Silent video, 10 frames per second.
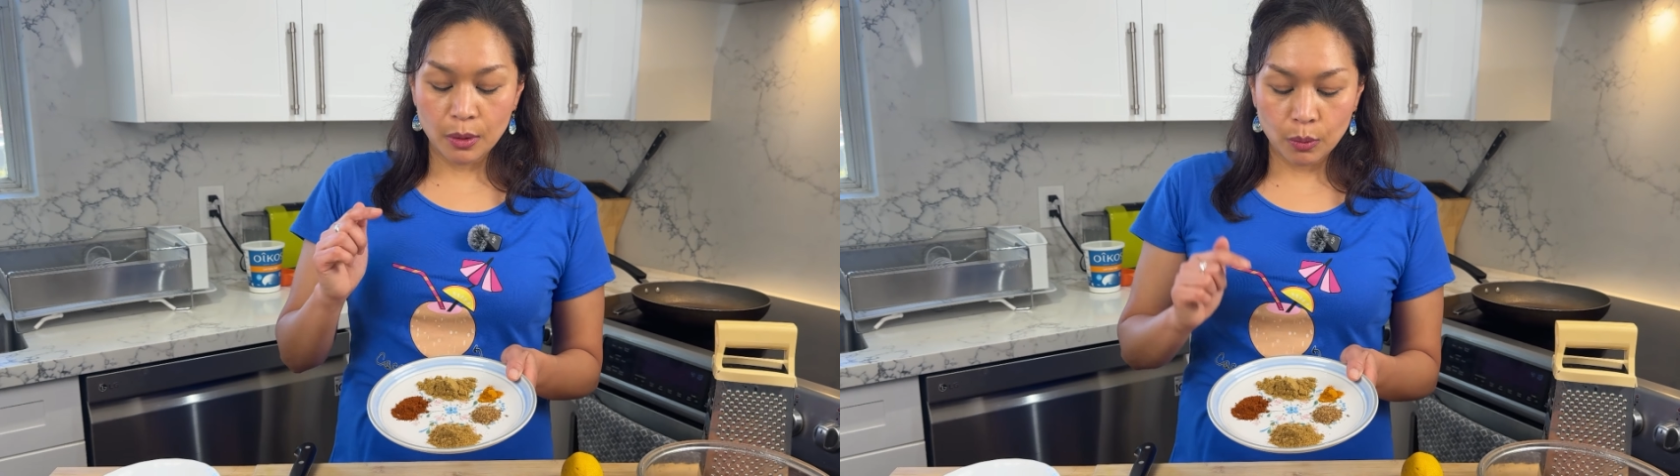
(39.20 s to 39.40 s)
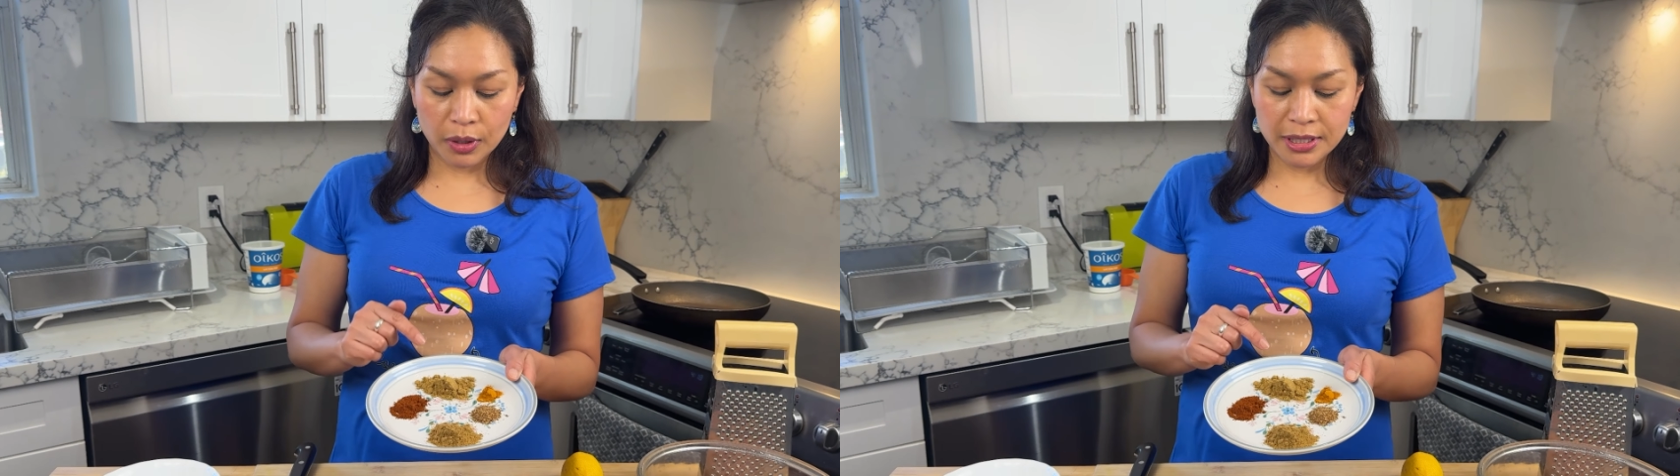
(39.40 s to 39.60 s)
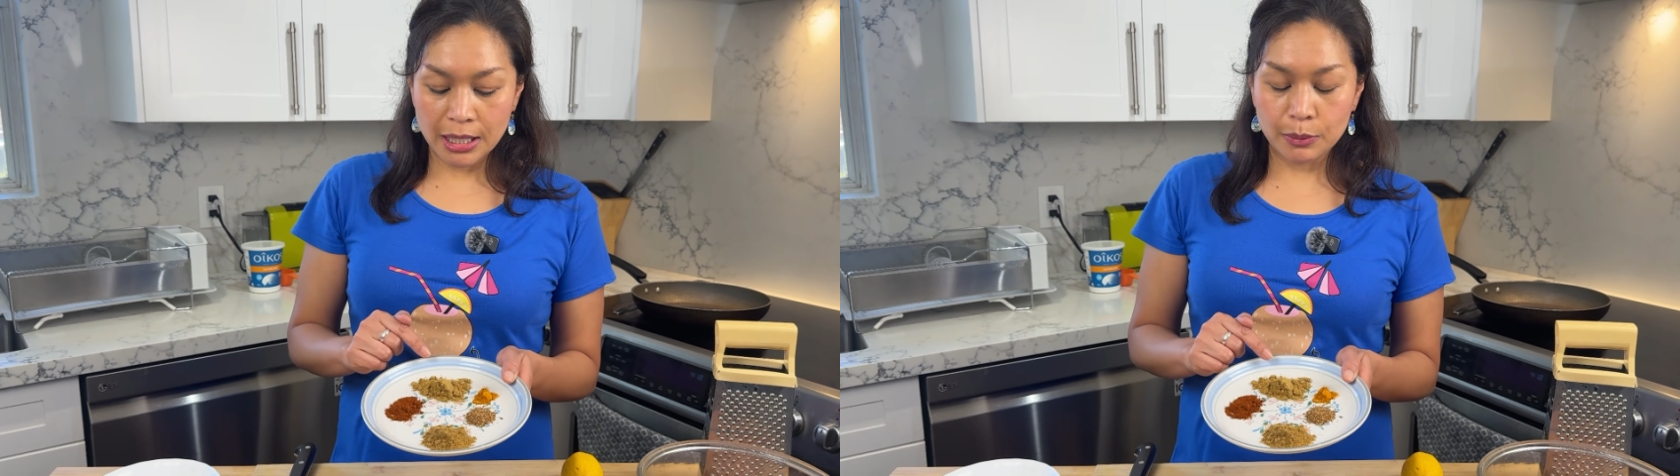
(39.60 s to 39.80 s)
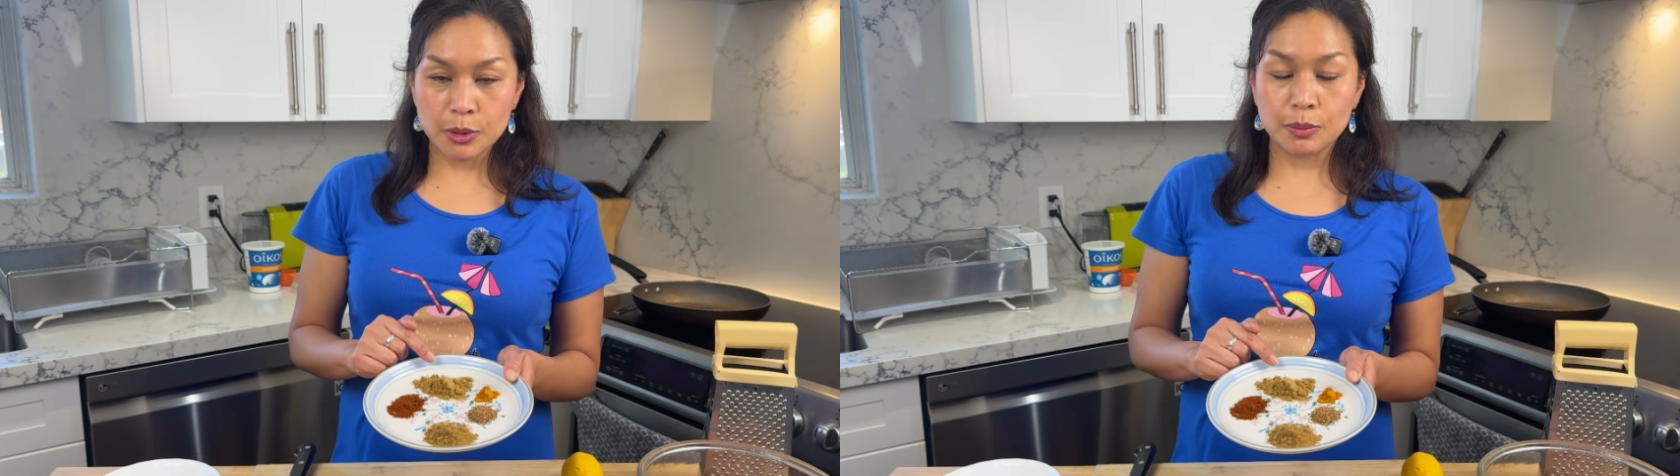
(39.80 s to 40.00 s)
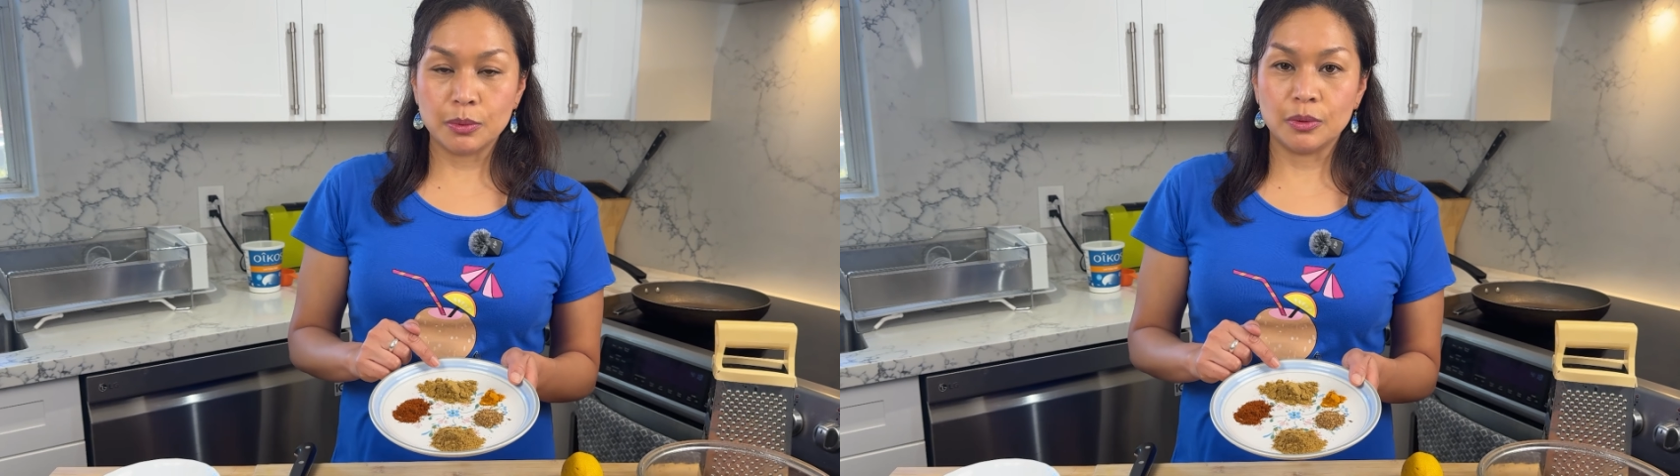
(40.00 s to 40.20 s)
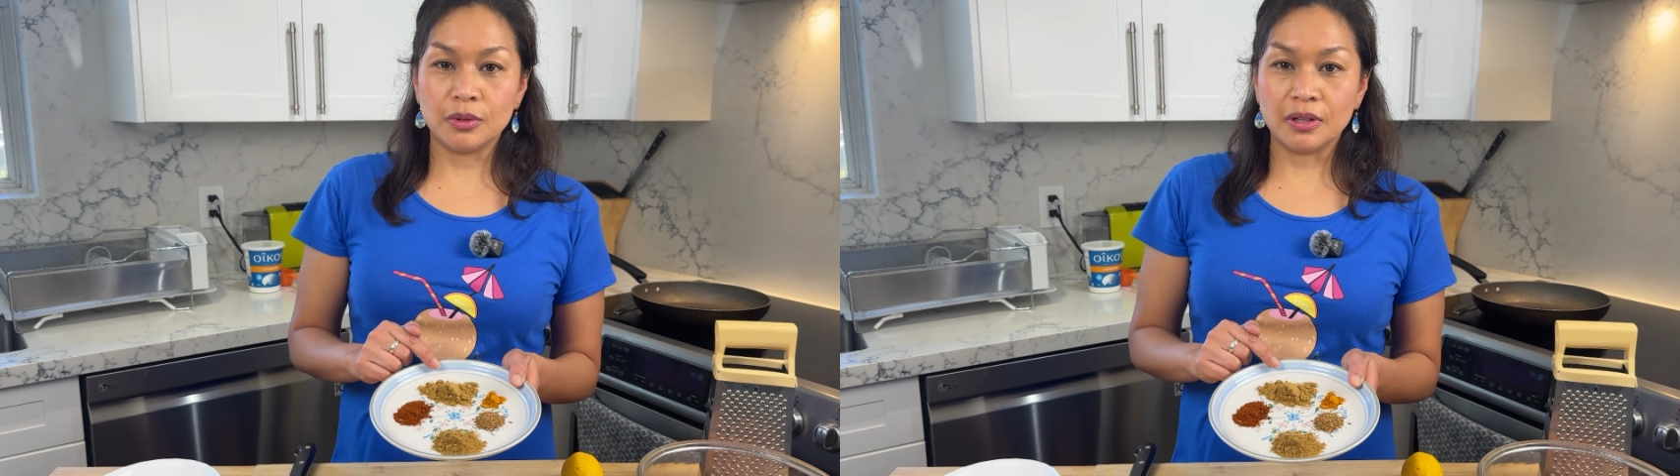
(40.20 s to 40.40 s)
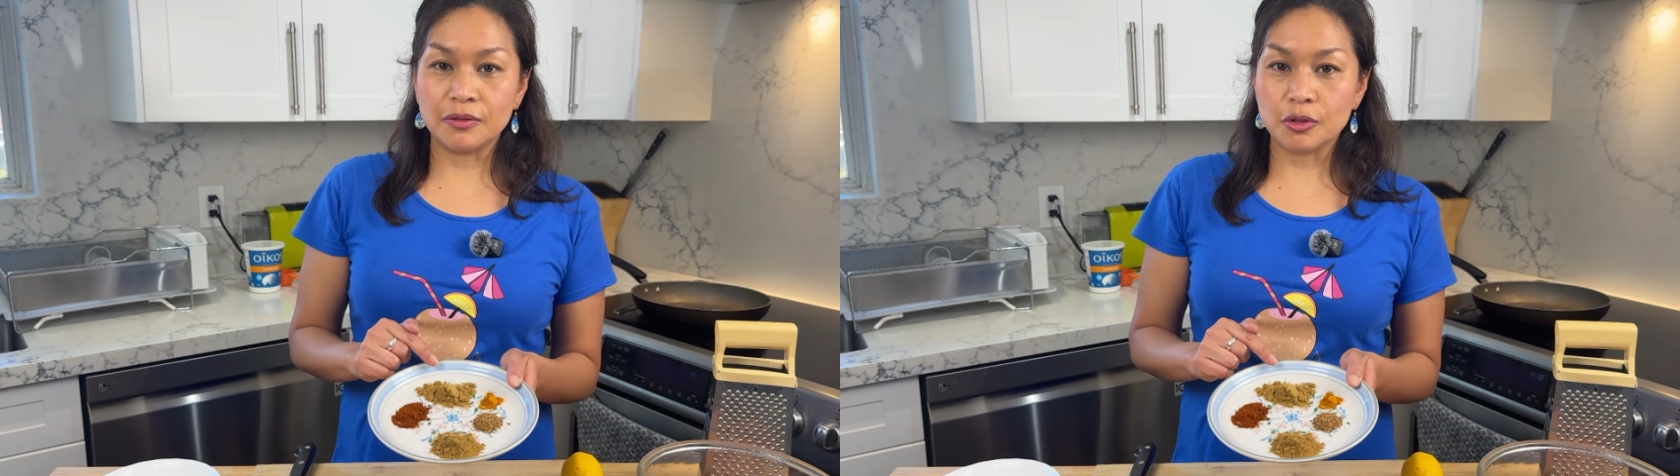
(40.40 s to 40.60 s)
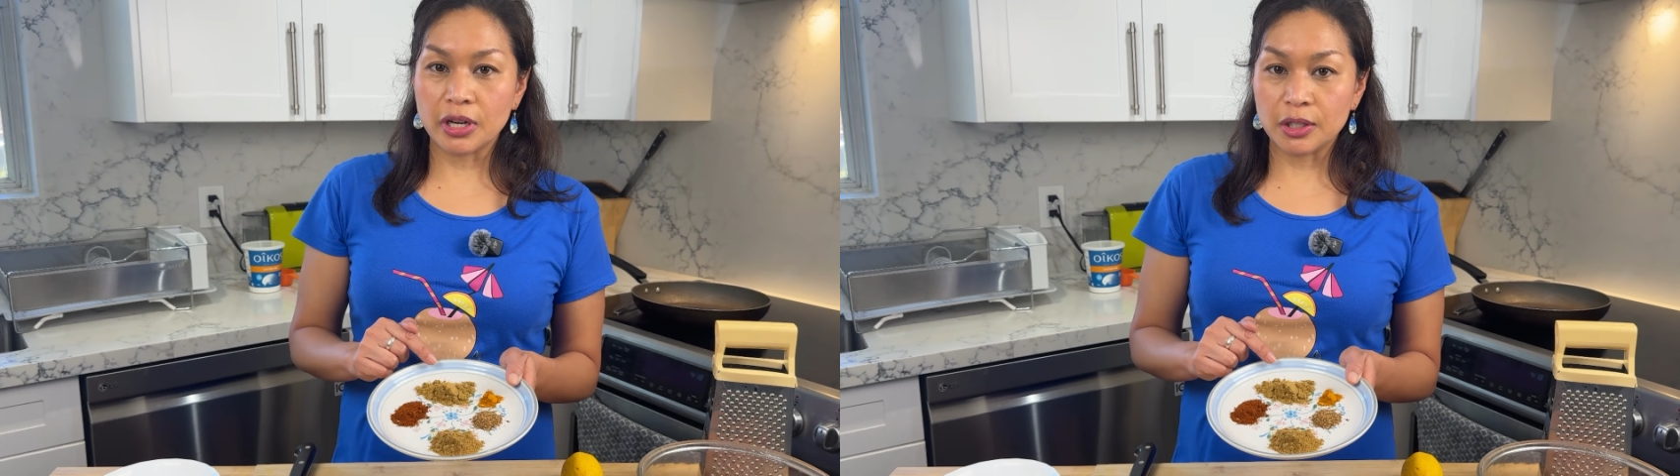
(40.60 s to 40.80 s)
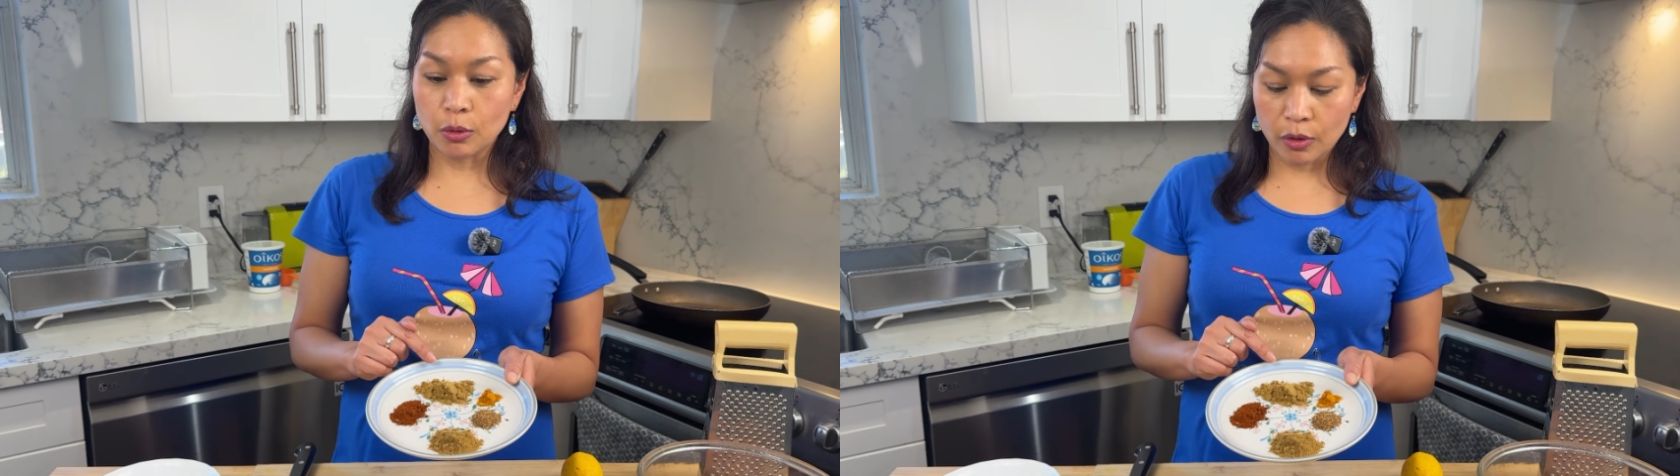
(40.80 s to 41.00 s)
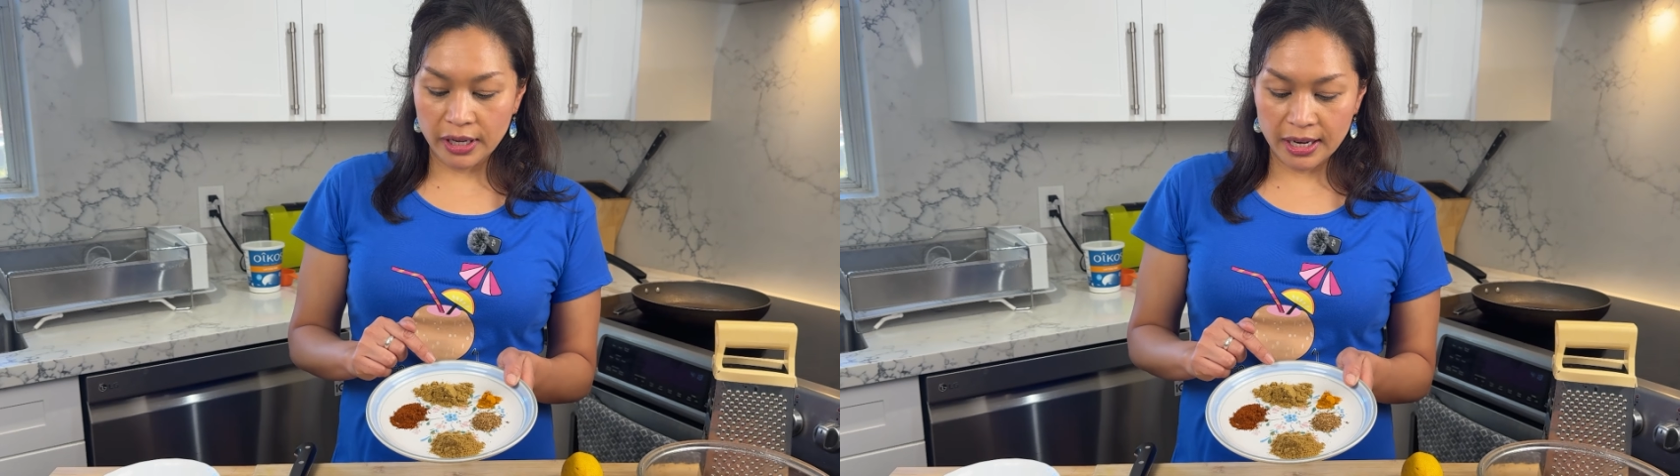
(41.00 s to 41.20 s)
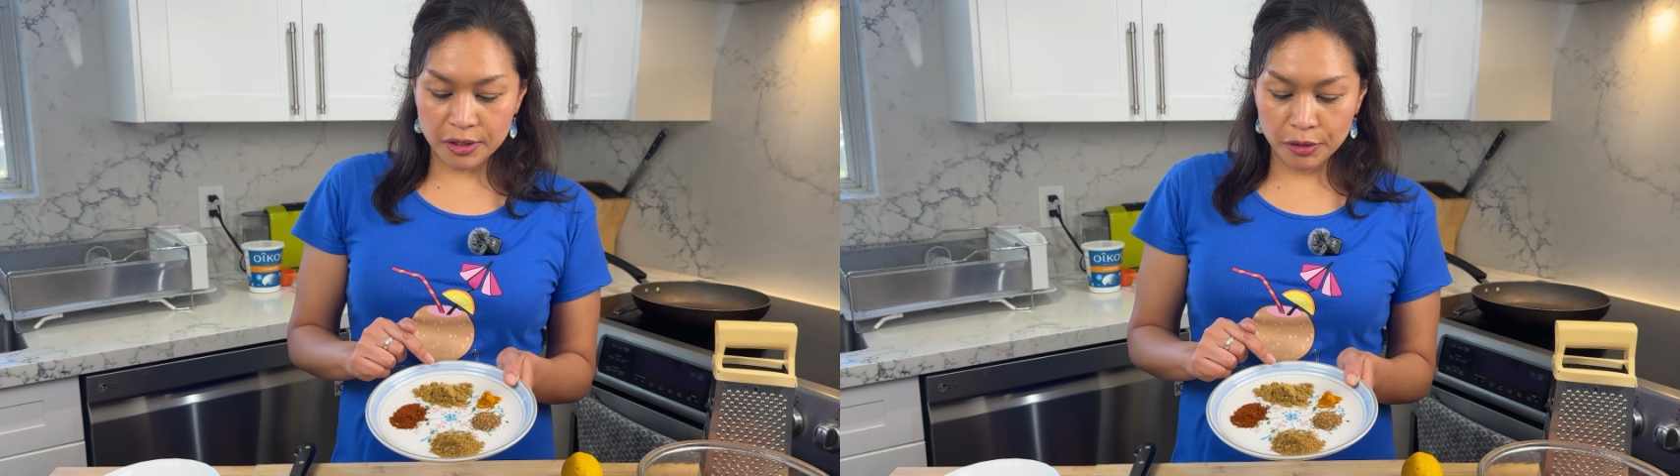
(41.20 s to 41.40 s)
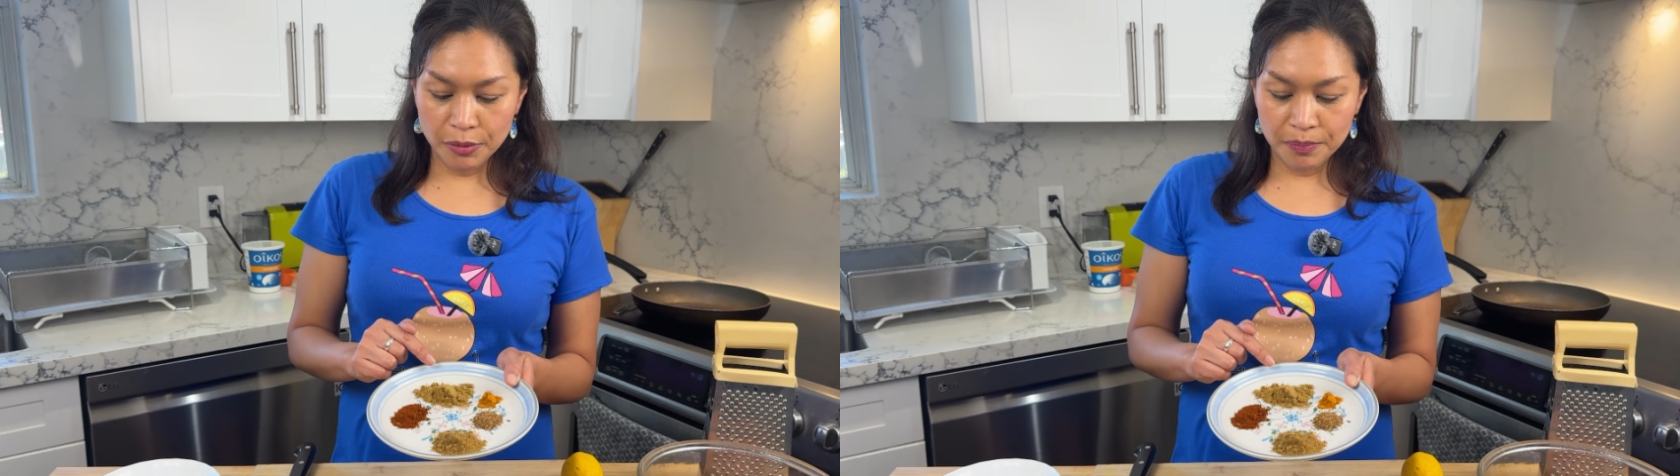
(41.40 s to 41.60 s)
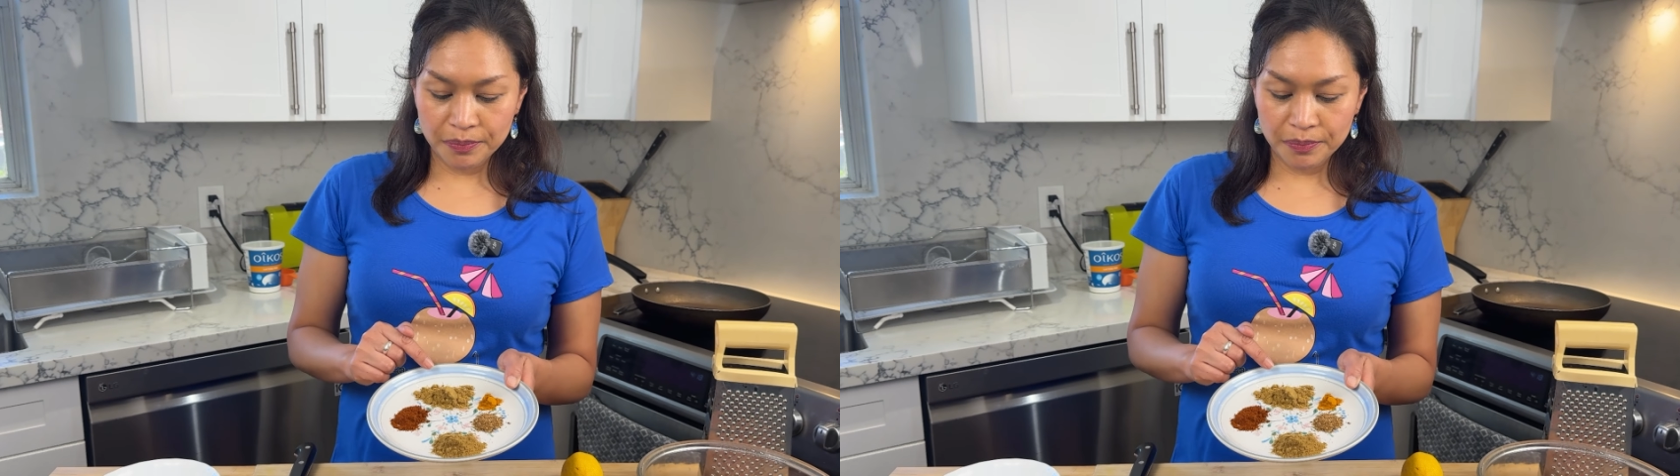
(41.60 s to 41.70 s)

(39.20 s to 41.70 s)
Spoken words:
1 tablespoon of dried coriander,